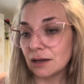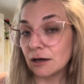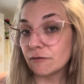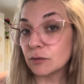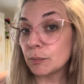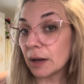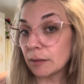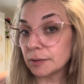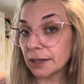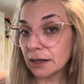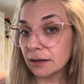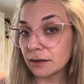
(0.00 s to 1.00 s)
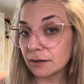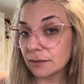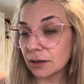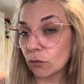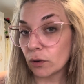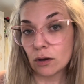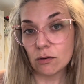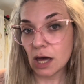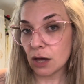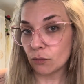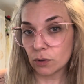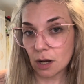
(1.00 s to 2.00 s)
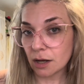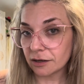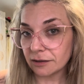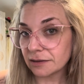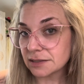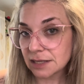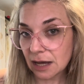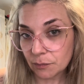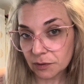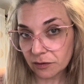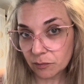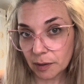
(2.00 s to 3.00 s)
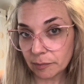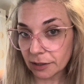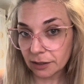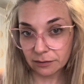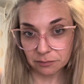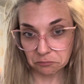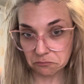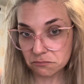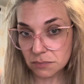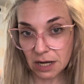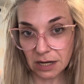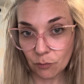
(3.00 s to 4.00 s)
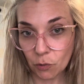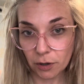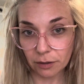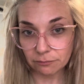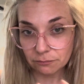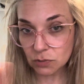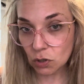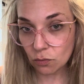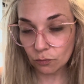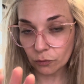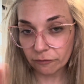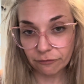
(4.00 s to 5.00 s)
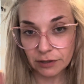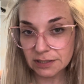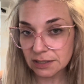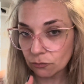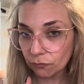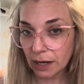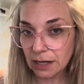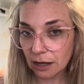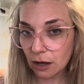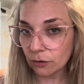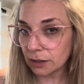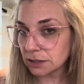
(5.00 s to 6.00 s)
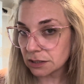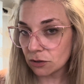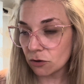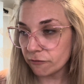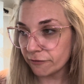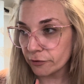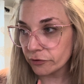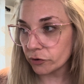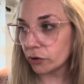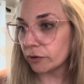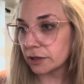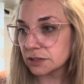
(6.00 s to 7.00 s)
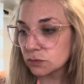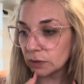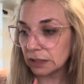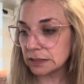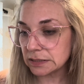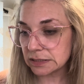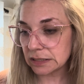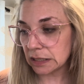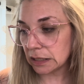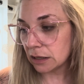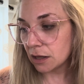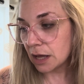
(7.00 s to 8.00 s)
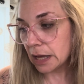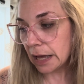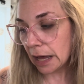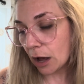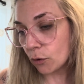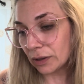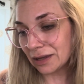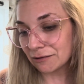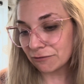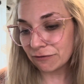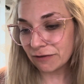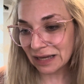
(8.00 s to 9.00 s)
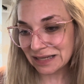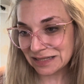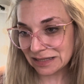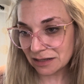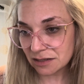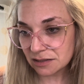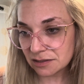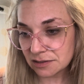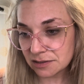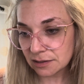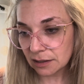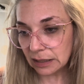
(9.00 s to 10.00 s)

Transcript: of the public and going, okay, we're not going to let this happen to the public anymore. Nope, we're freezing right now until further notice. We need to see how we can fix this.